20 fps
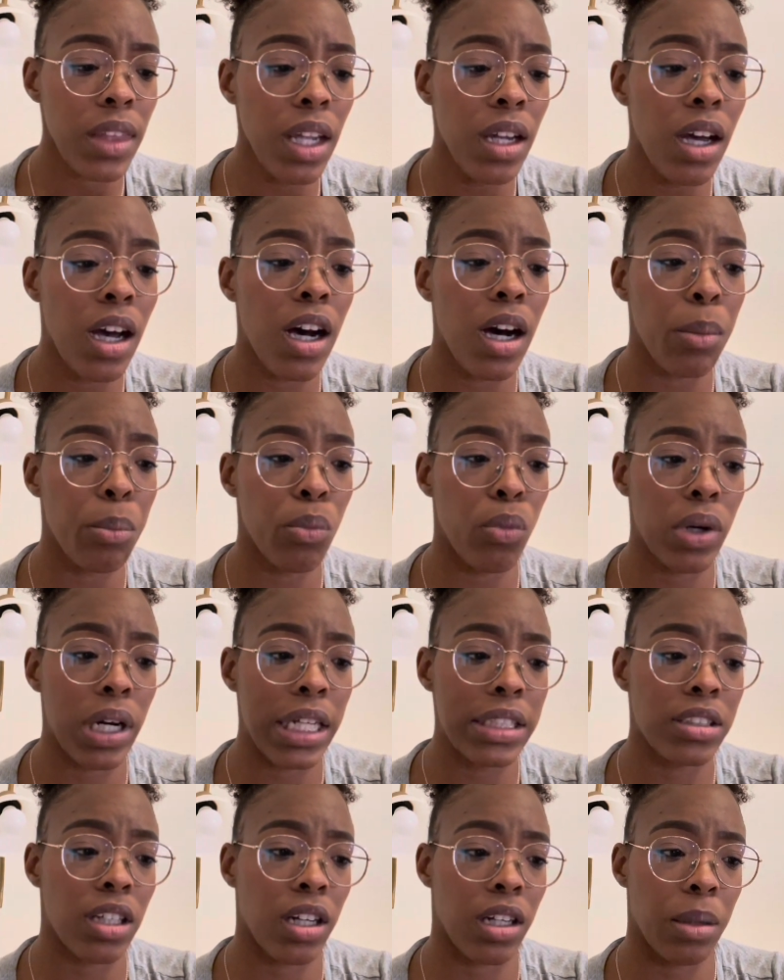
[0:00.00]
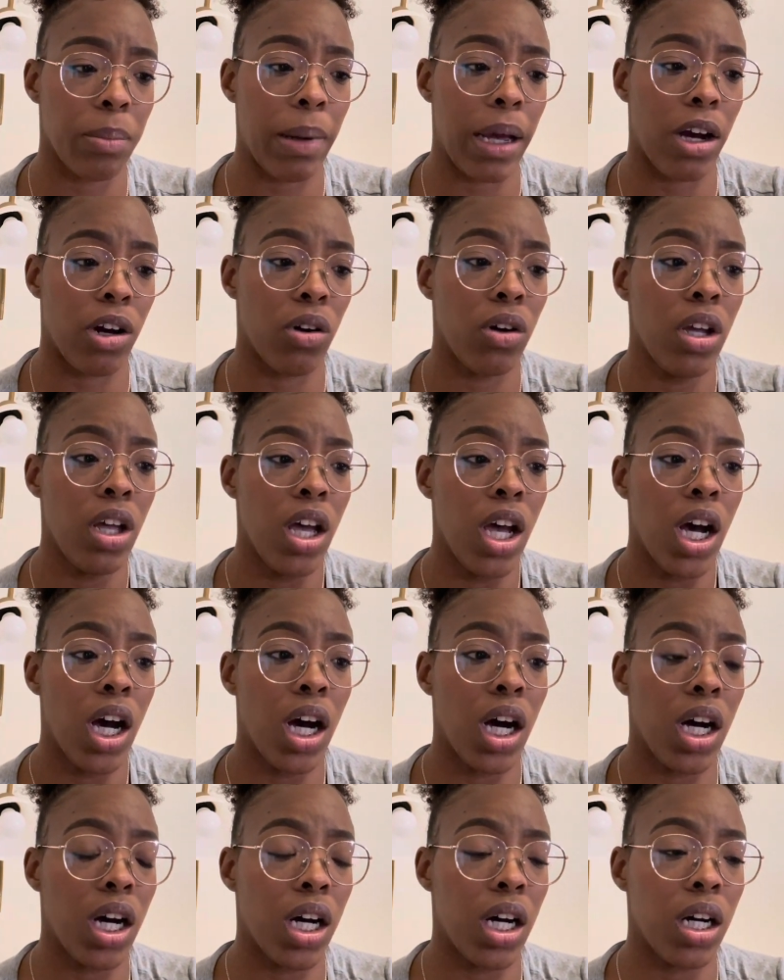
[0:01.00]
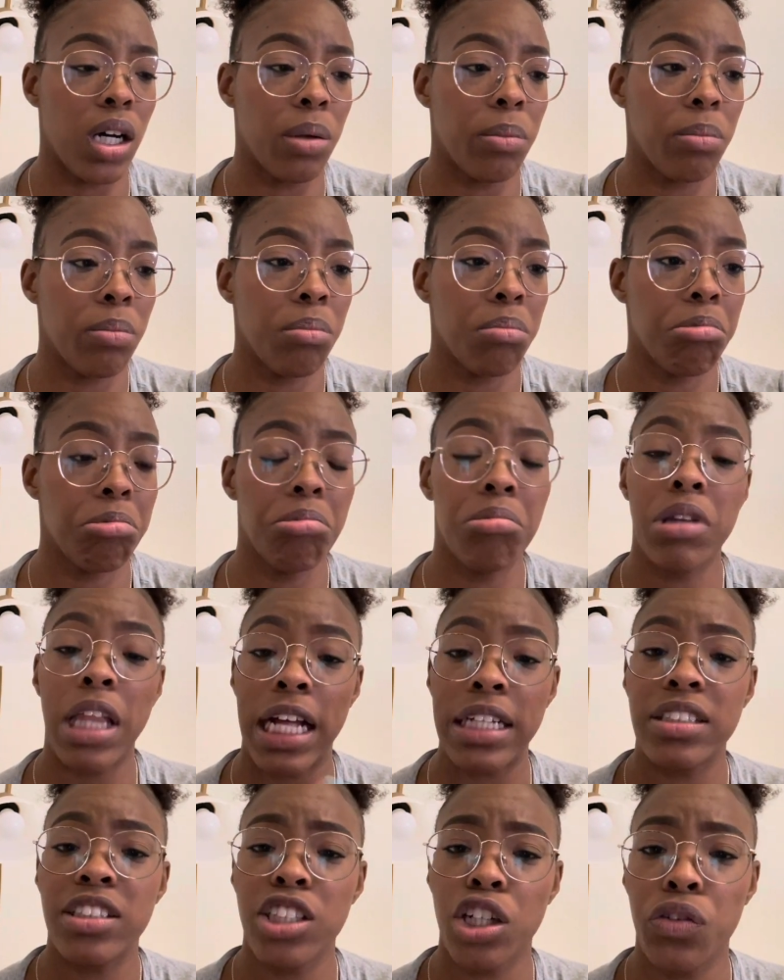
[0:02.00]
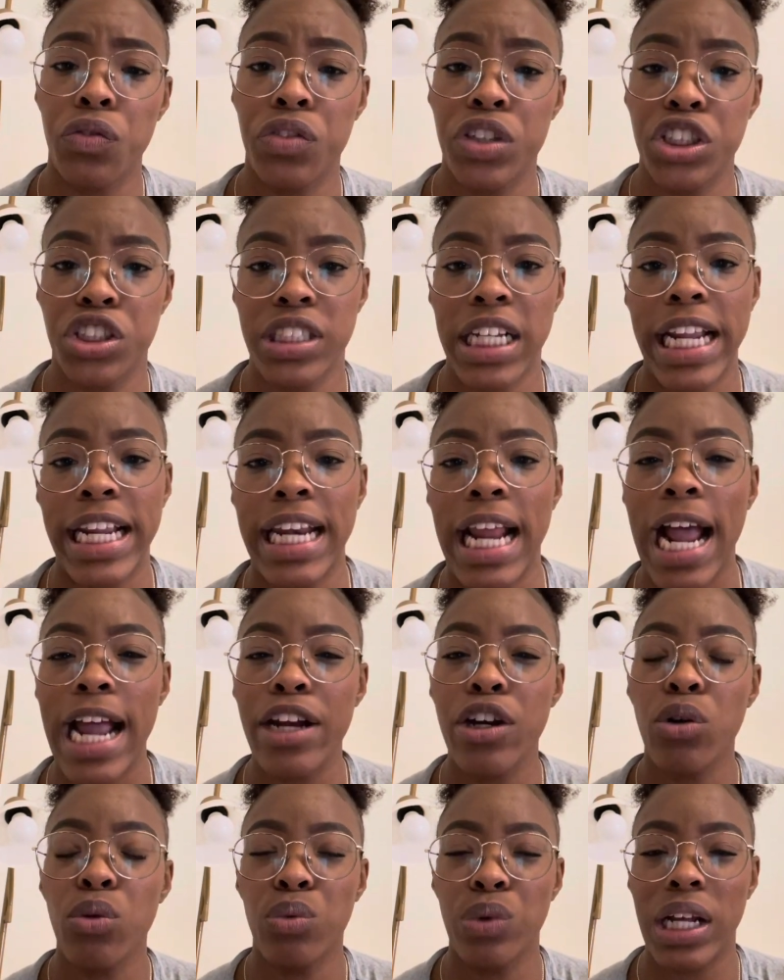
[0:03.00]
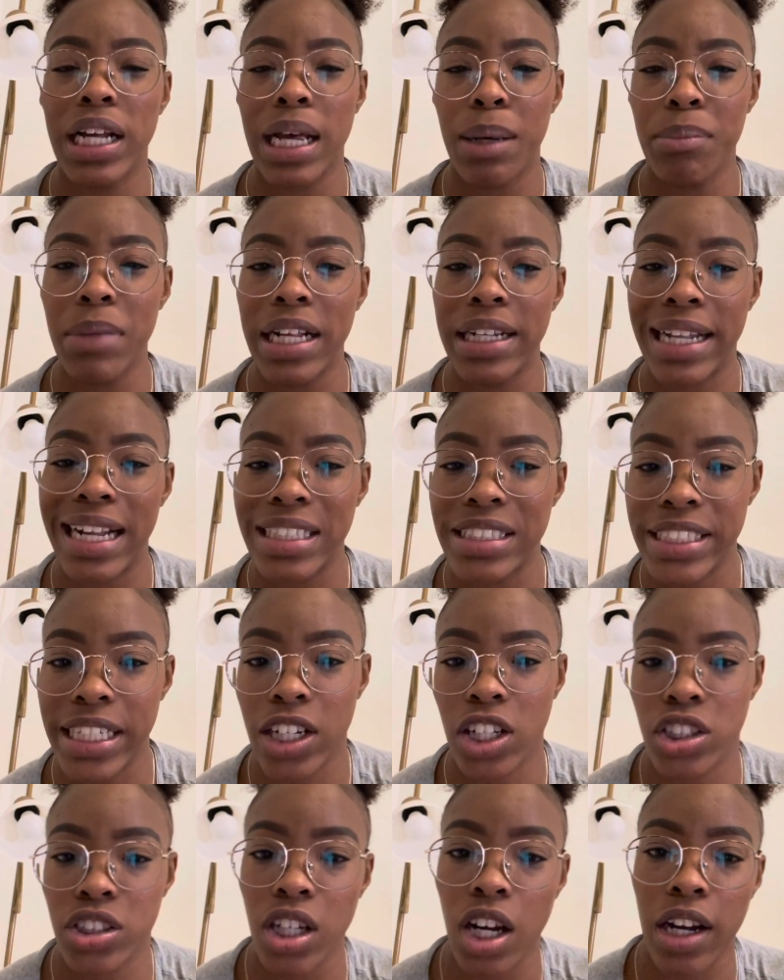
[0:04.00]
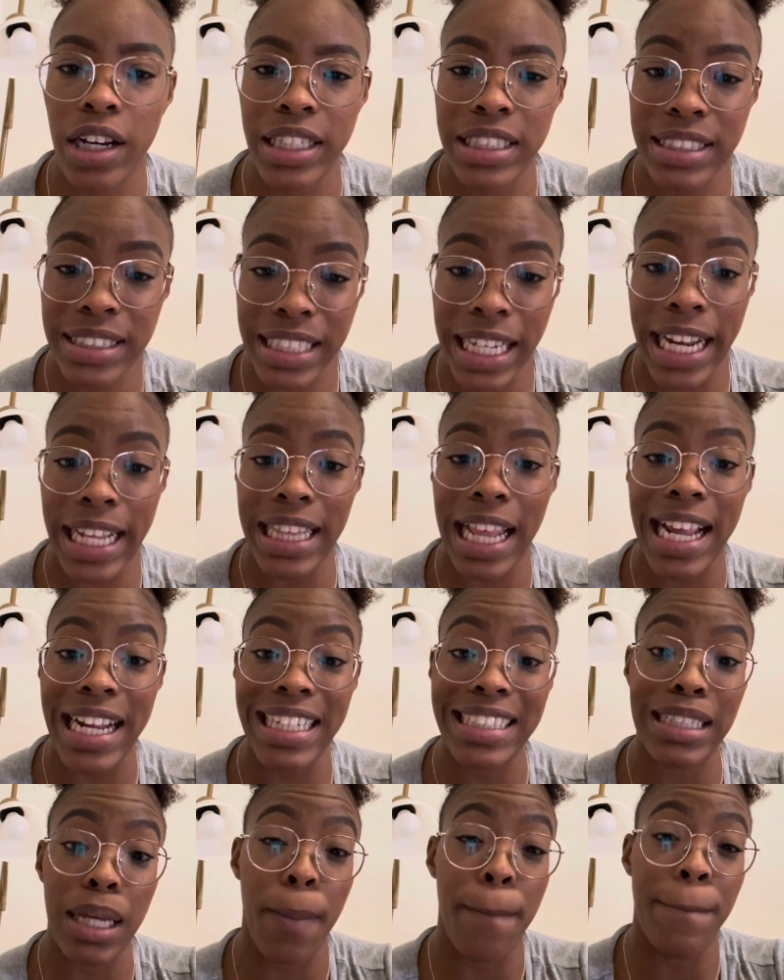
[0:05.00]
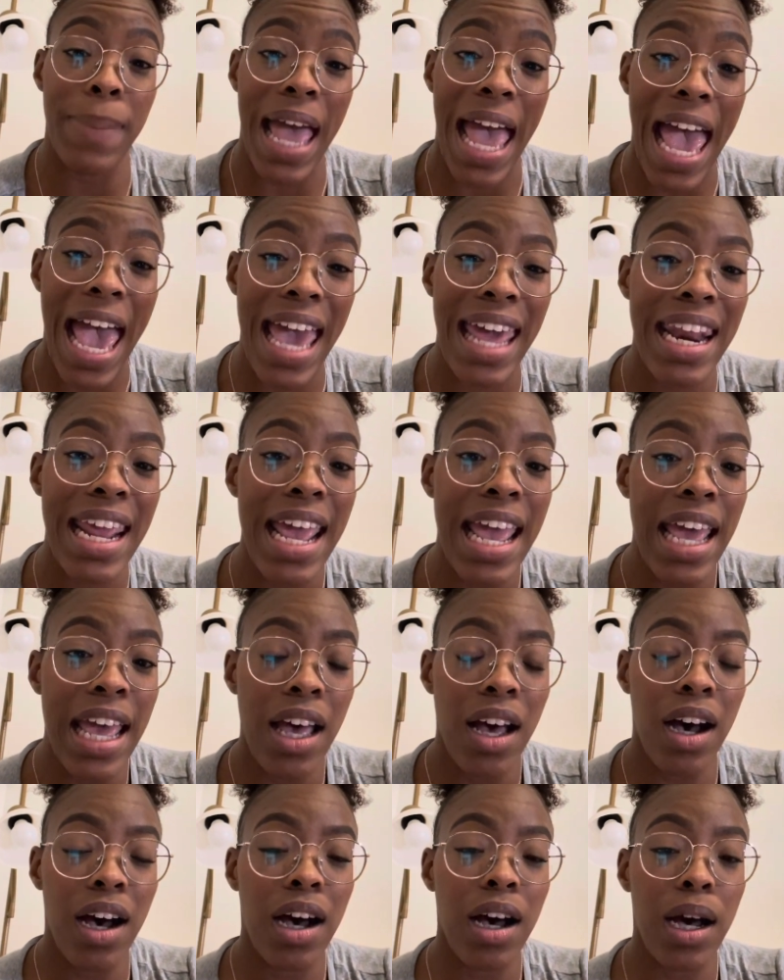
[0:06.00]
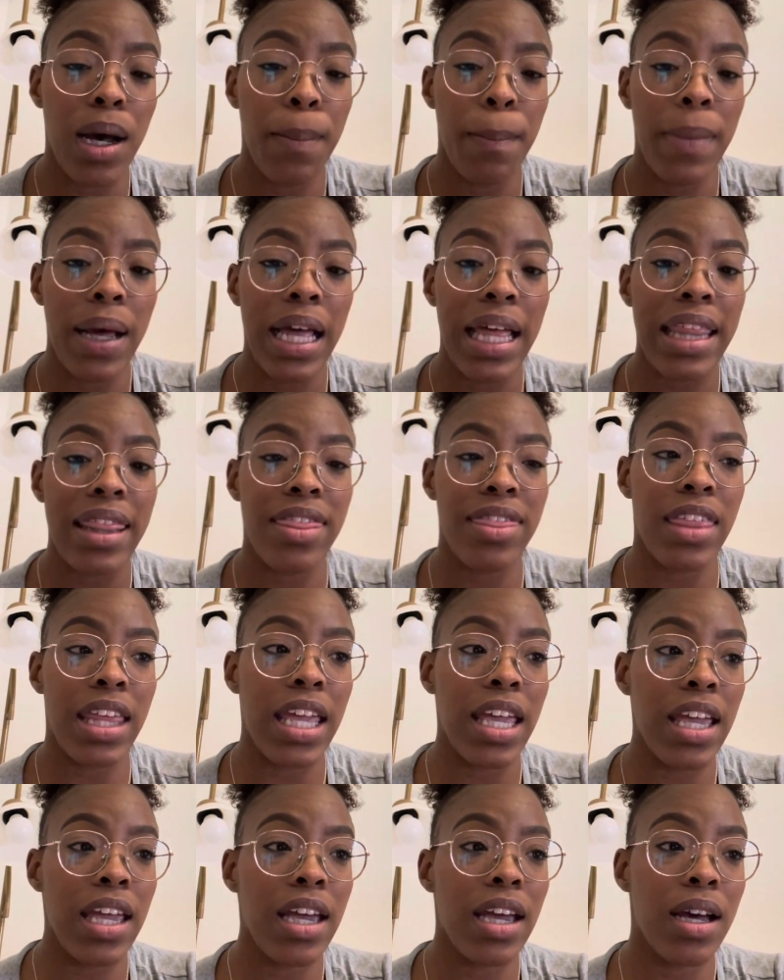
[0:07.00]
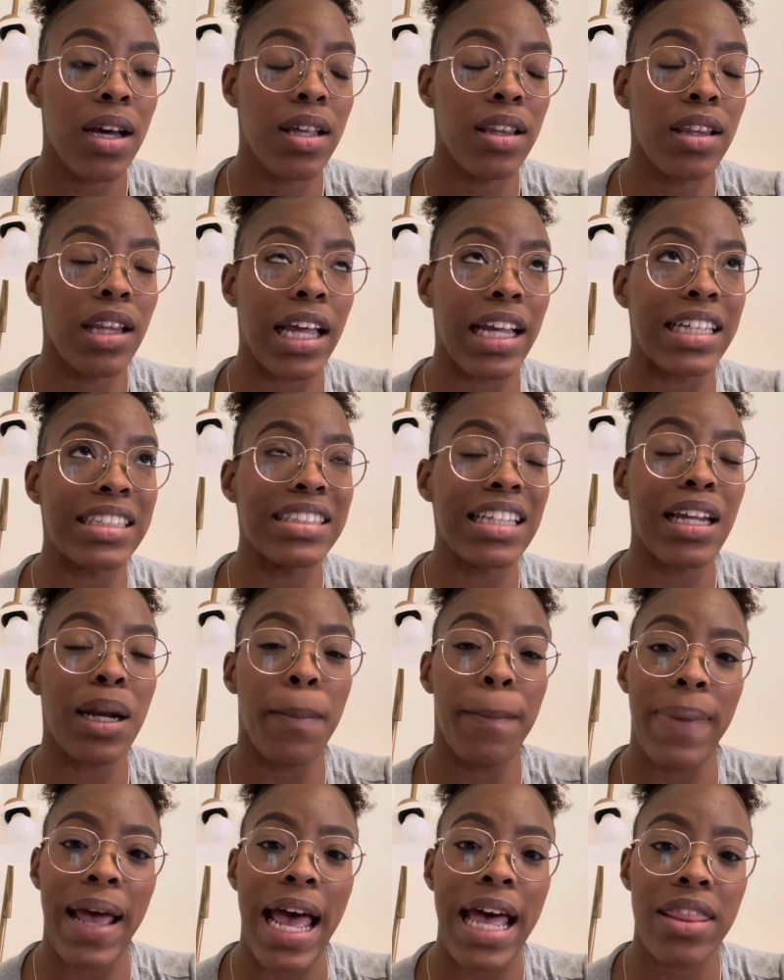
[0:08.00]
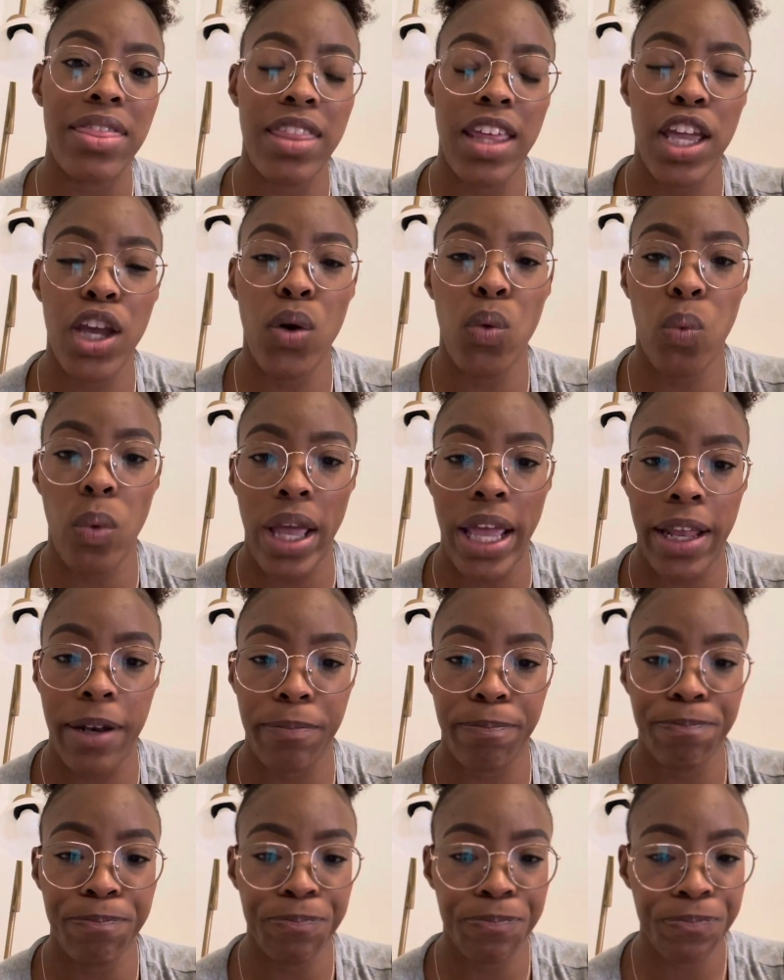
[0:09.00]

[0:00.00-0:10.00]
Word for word: um, when I talk about um, that selfish gain I don't I'm not necessarily talk saying that is a bad um, thing like it's not a bad thing when